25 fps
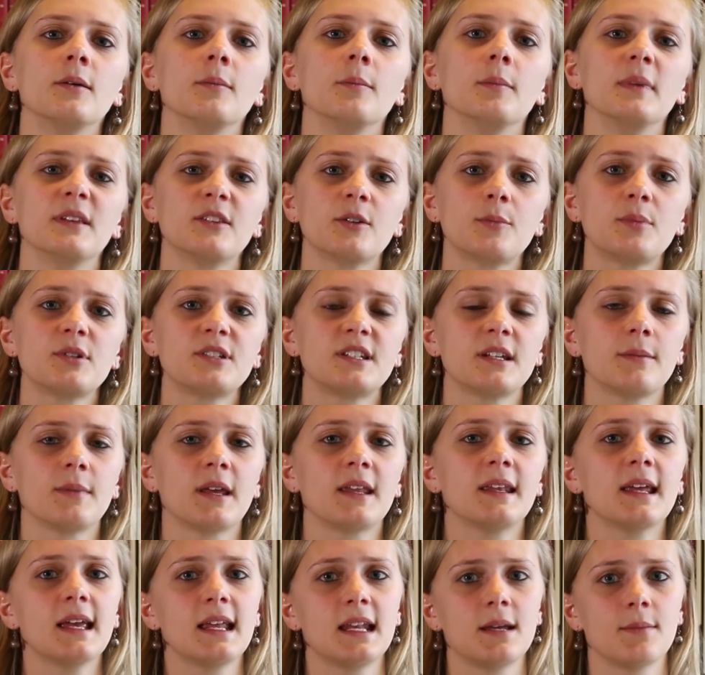
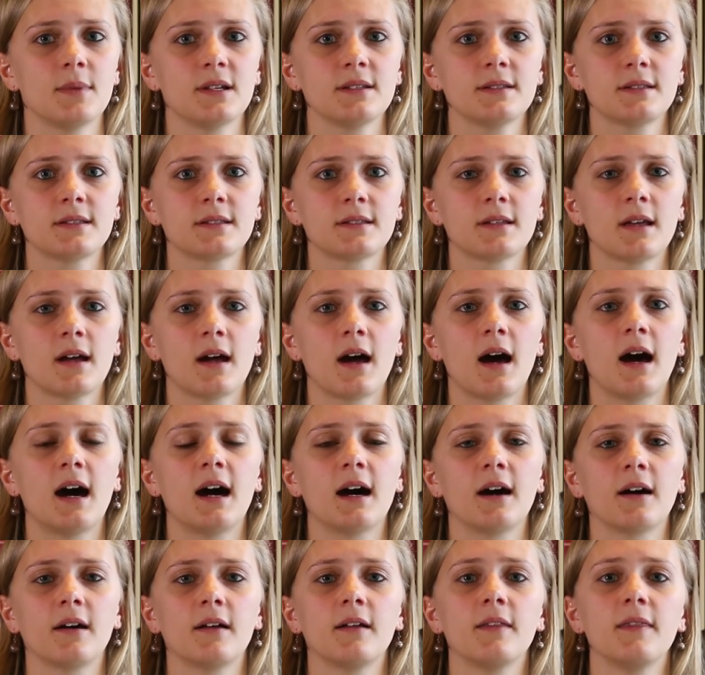Mesopotamian elements
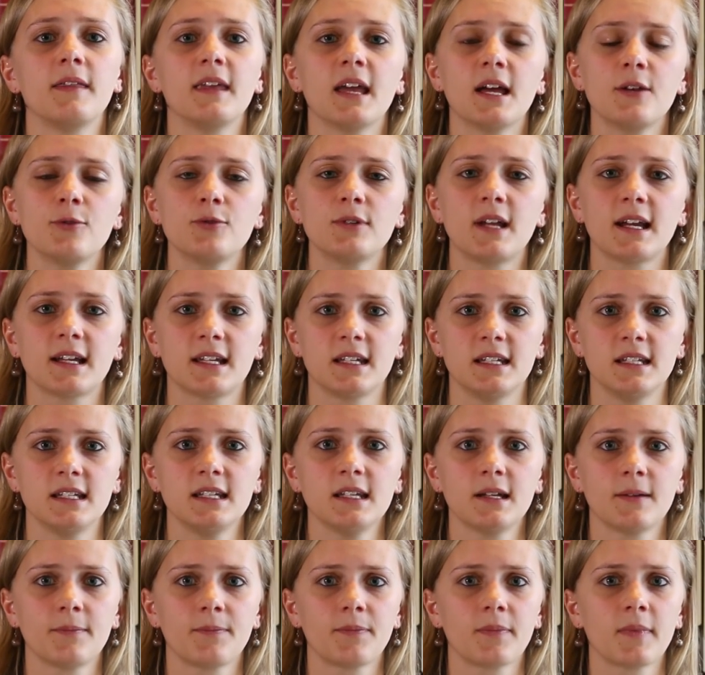are the
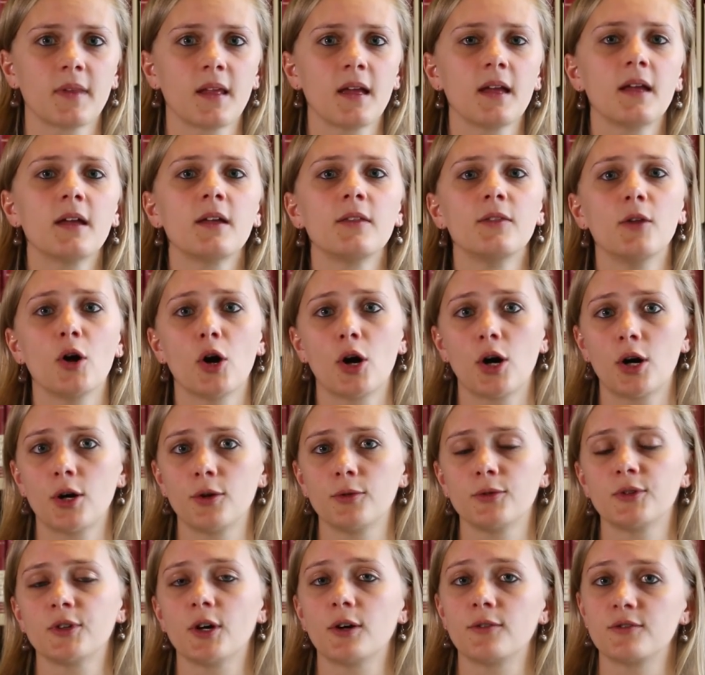Anunnaki, the
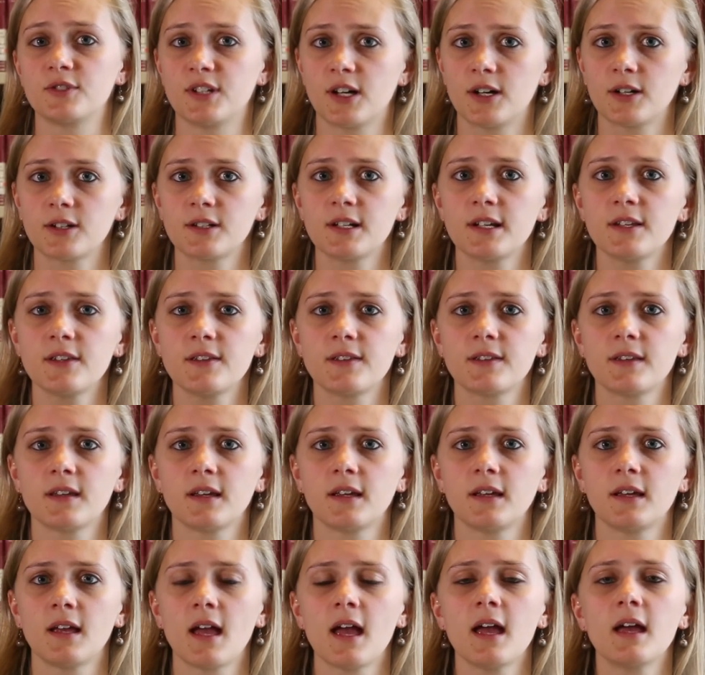house of darkness,
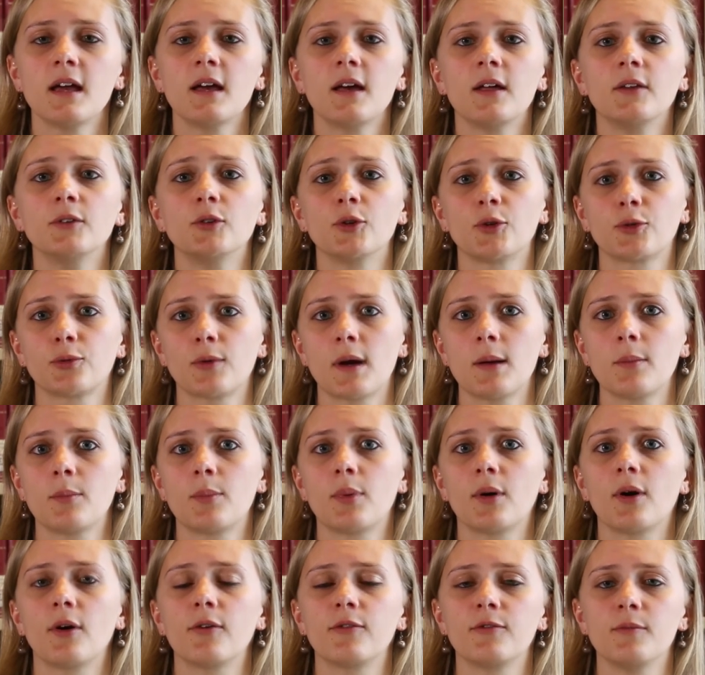the
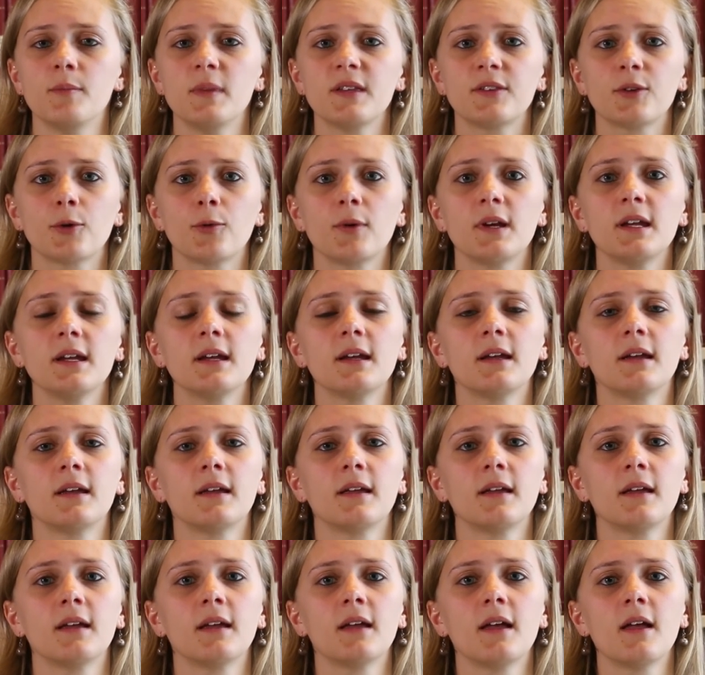swamp of misery,
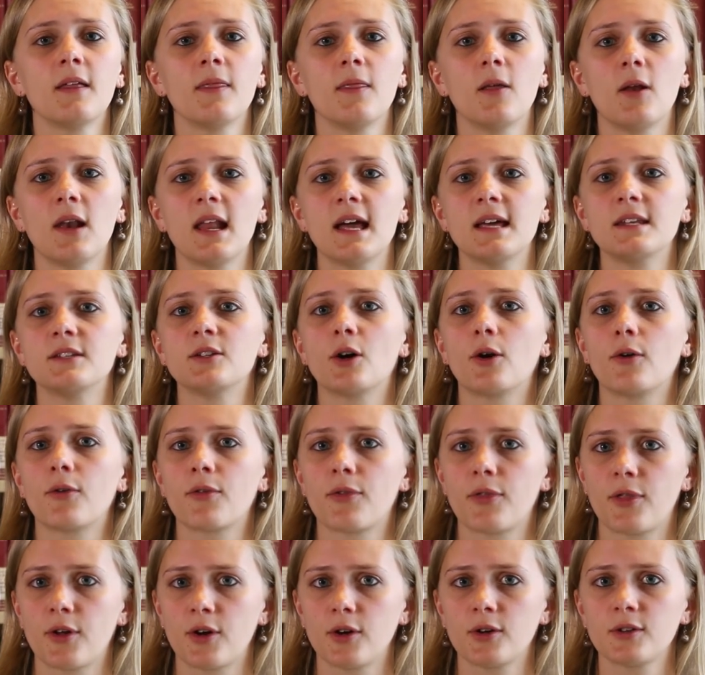the land of
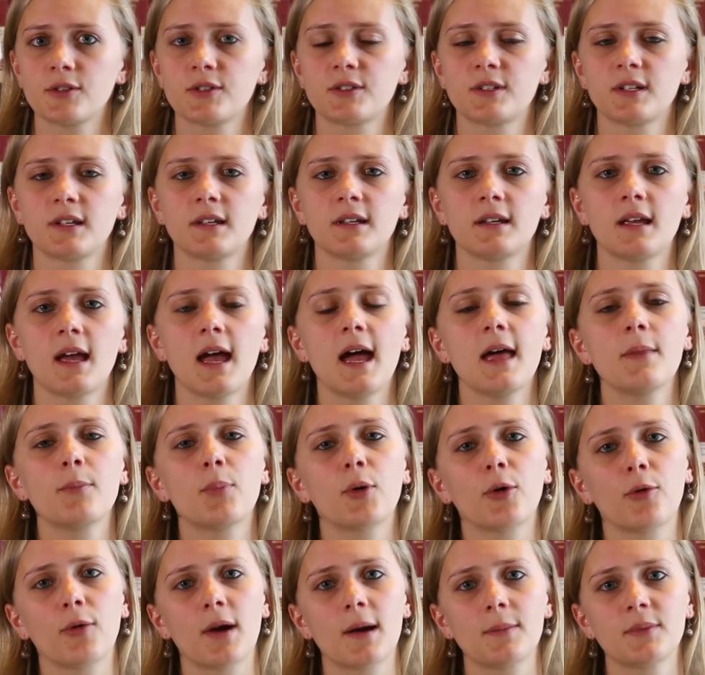thirst, and
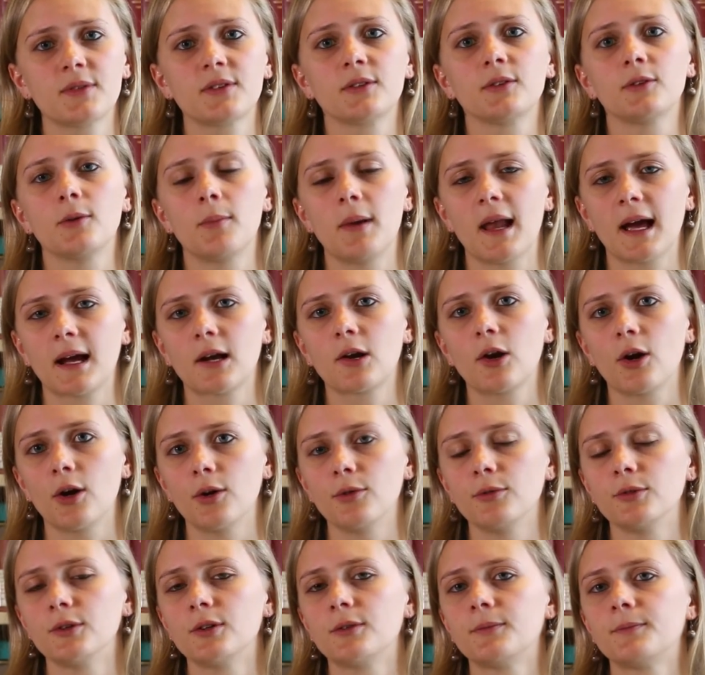perhaps the black
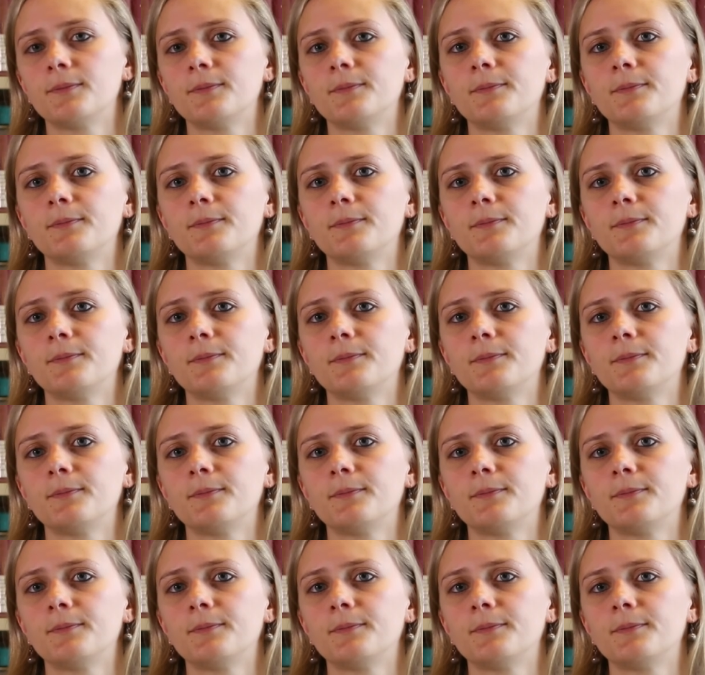cloud.